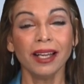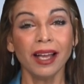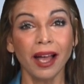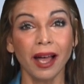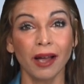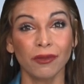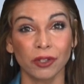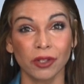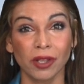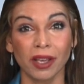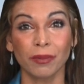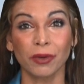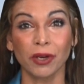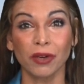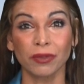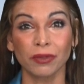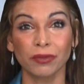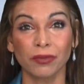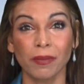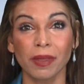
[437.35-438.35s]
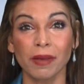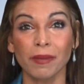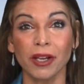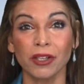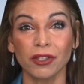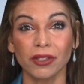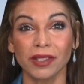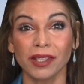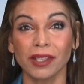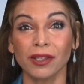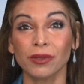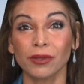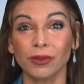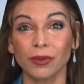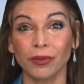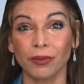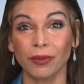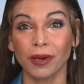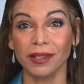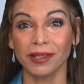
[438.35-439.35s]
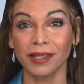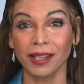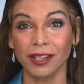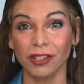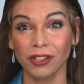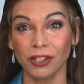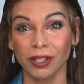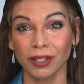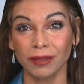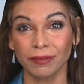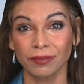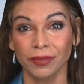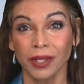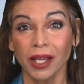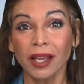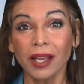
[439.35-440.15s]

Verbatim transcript: after the approval from the Emergency Use Authorisation.